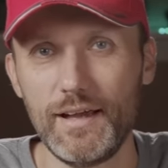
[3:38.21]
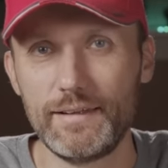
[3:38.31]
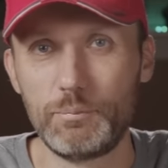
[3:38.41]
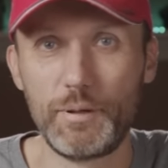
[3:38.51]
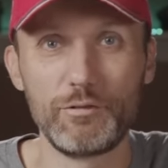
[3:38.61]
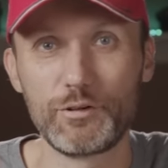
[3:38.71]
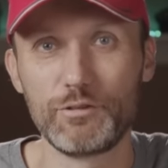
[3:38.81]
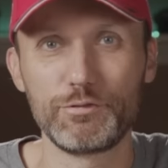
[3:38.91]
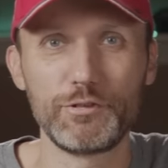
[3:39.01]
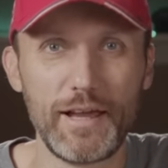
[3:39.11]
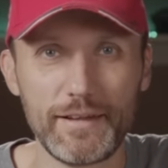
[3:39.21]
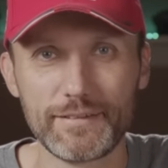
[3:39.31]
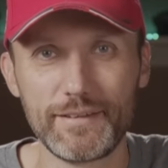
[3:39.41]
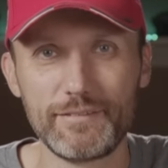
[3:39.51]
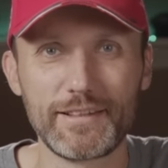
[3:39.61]
and they pay for your flight
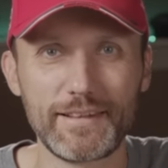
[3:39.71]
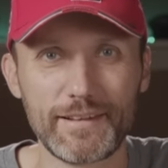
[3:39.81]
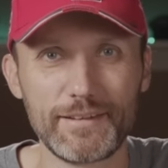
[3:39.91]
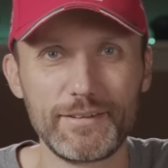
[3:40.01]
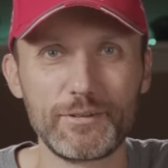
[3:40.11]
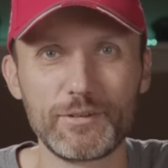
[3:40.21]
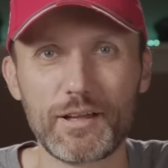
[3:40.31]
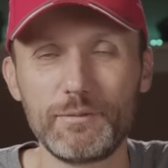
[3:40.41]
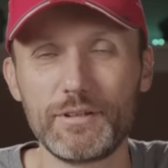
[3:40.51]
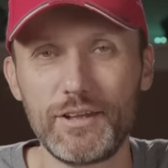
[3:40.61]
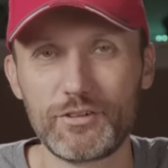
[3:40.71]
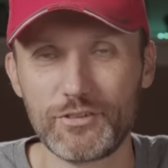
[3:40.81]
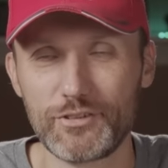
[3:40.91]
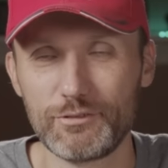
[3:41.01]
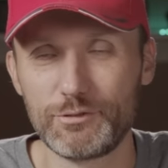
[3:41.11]
and everything and your
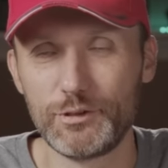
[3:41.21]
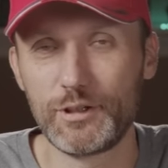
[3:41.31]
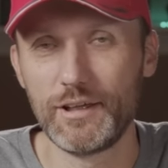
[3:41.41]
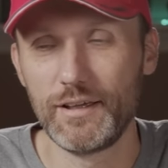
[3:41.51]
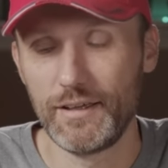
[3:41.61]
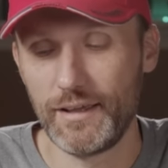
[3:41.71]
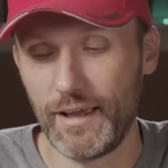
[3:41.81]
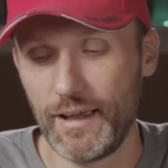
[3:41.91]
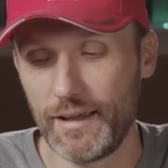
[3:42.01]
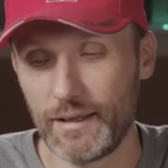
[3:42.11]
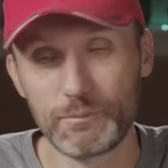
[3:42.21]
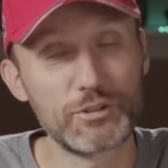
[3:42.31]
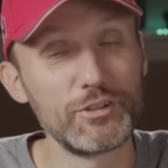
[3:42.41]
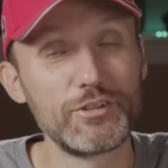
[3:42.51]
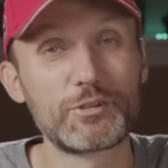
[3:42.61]
accommodations and food, and I'm
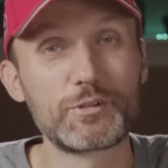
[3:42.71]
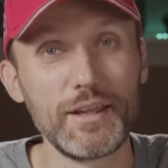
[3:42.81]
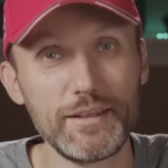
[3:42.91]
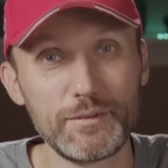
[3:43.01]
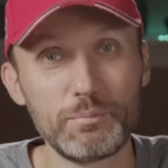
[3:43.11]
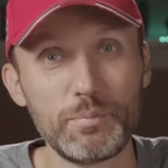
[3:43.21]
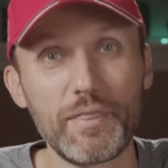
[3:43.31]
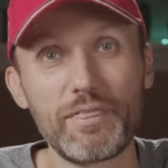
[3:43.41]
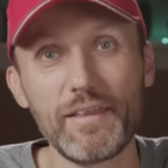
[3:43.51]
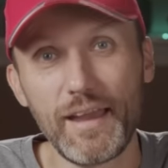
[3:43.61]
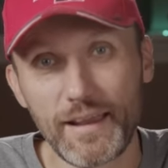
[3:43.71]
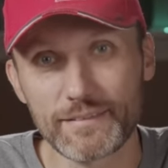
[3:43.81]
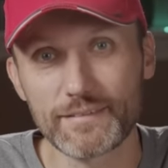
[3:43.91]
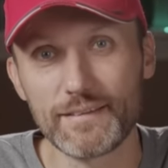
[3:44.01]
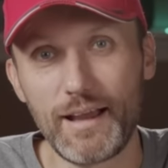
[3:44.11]
sure it's great, but
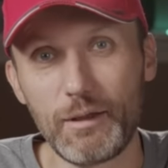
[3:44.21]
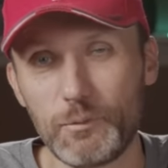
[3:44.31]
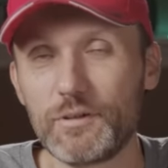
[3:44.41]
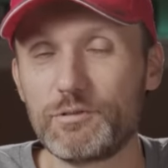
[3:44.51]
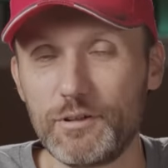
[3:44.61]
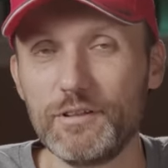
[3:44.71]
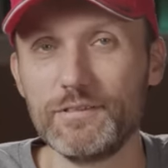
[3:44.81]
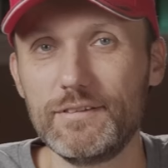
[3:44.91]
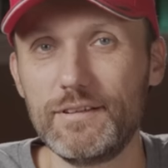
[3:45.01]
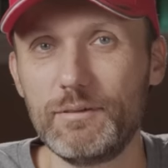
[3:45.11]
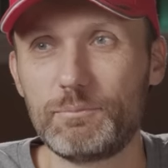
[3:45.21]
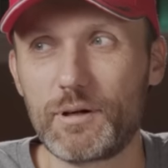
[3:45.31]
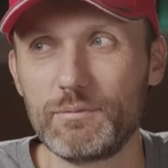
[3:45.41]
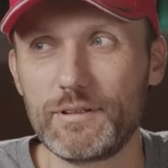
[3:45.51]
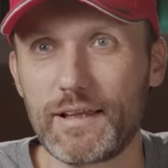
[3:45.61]
then I would feel
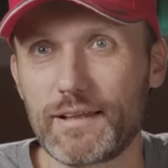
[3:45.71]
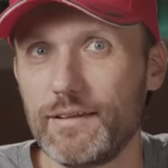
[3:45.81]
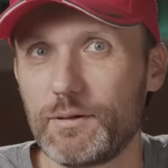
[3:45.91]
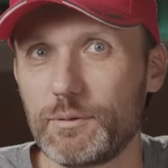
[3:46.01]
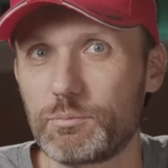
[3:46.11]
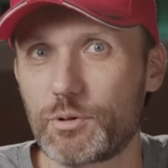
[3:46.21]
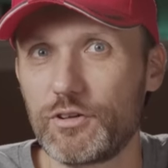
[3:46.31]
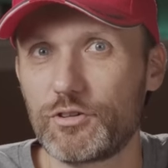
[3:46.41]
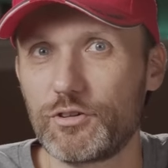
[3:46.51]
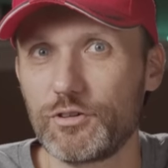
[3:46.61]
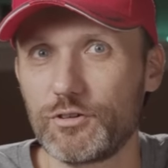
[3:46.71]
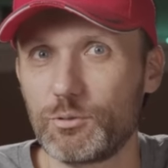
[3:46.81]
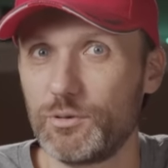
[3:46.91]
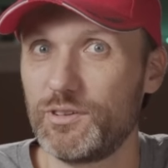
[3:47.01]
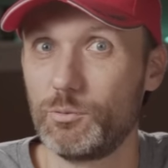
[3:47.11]
probably like a little bit pressured
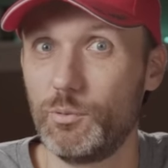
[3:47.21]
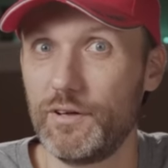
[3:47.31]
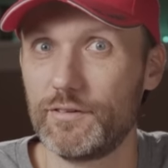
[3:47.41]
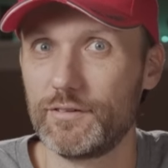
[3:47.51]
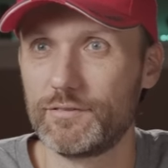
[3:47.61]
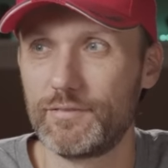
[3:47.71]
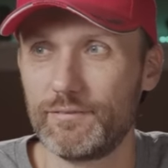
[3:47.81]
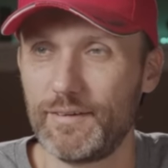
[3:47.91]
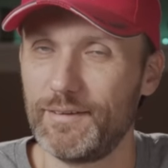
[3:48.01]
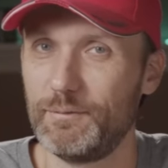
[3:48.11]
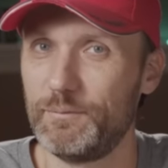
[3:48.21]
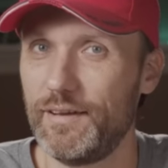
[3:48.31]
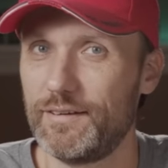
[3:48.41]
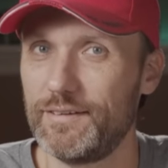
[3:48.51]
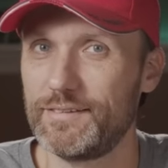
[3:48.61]
or just weird that you know I'm
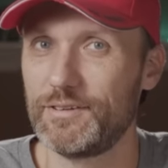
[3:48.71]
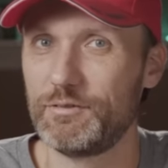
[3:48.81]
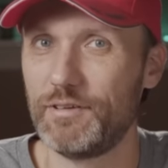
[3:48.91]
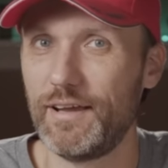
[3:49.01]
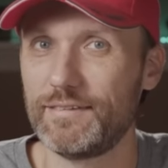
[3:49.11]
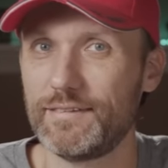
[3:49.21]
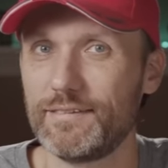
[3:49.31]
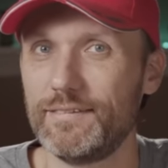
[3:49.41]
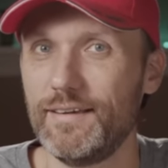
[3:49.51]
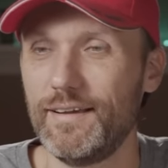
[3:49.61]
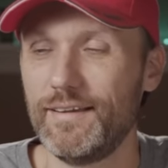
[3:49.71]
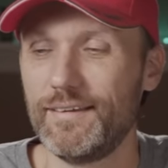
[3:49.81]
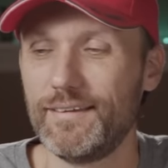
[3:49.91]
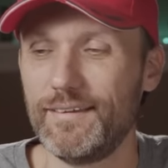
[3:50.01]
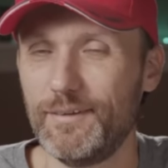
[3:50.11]
there at this event and
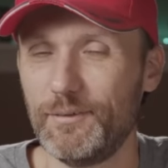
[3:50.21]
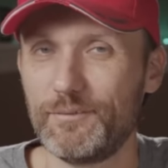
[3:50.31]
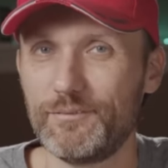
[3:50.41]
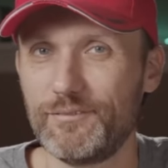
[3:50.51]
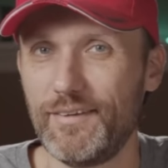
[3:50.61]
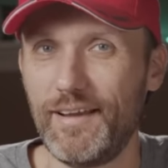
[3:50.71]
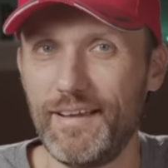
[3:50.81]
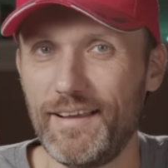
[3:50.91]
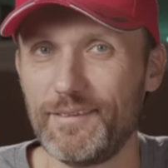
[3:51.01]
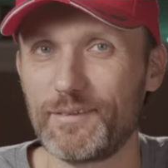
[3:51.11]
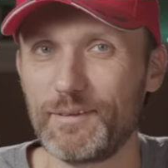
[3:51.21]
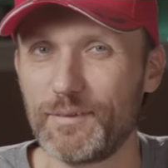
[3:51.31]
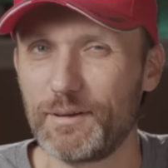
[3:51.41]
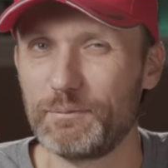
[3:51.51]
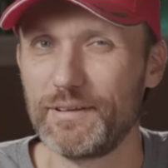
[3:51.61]
you know I, I don't really
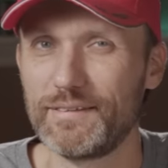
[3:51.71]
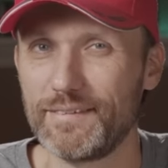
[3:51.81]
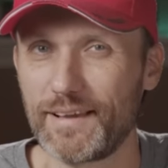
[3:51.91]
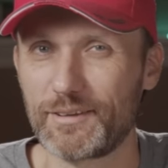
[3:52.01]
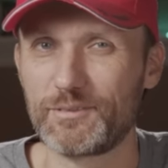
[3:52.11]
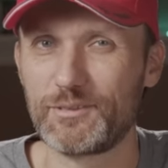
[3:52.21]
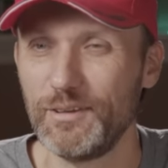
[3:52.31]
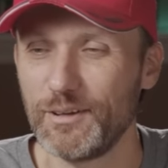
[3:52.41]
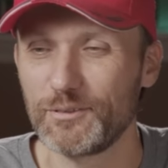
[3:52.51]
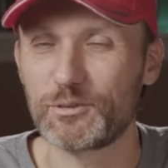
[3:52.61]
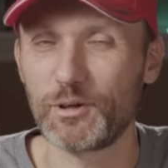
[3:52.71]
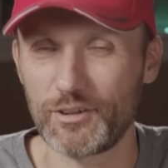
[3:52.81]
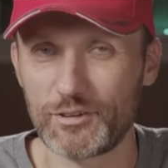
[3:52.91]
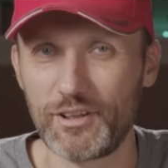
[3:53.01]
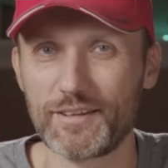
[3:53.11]
want to be like you know
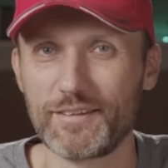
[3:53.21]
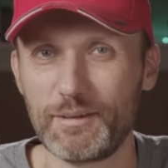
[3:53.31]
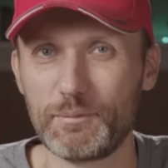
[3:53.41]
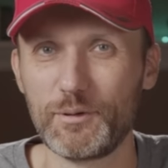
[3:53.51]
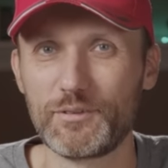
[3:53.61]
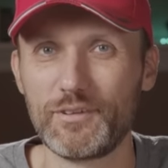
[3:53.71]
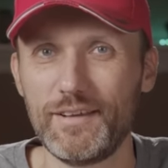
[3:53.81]
trash talking about